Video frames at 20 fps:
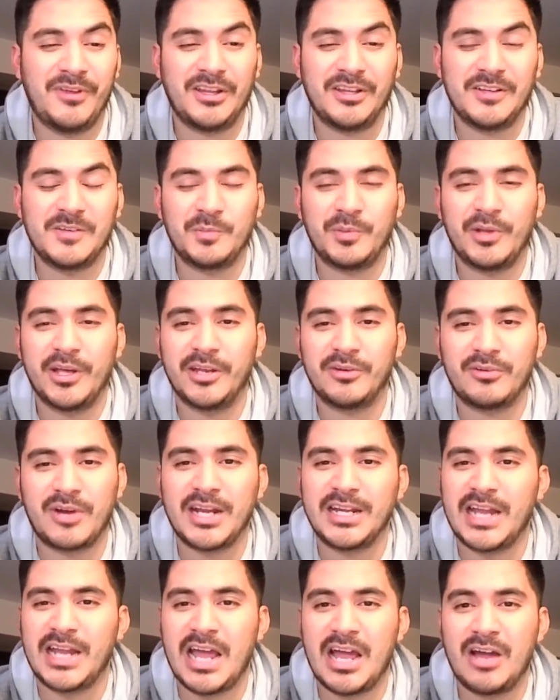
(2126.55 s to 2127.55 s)
Philly's playing
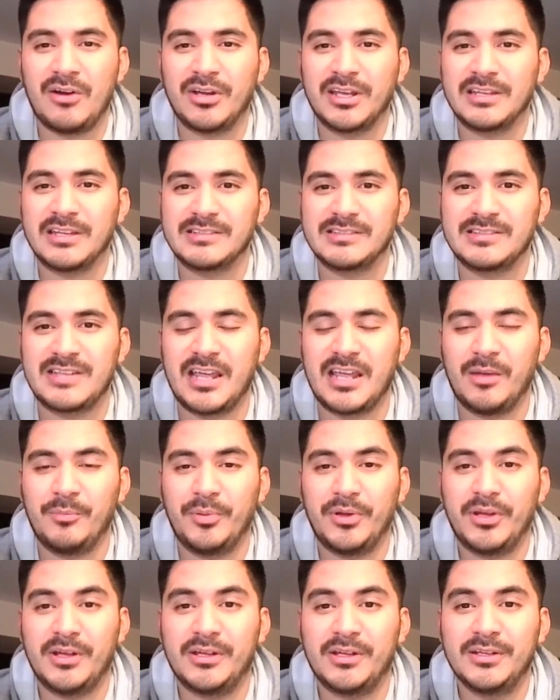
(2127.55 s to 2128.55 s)
right now against
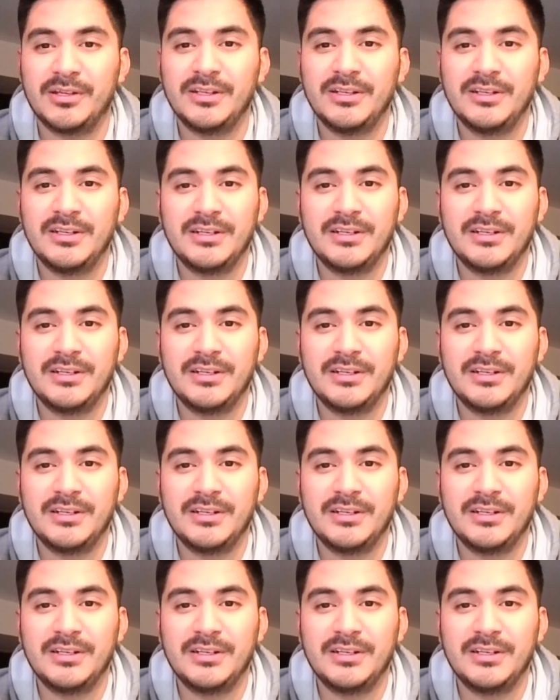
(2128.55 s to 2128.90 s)
Tampa.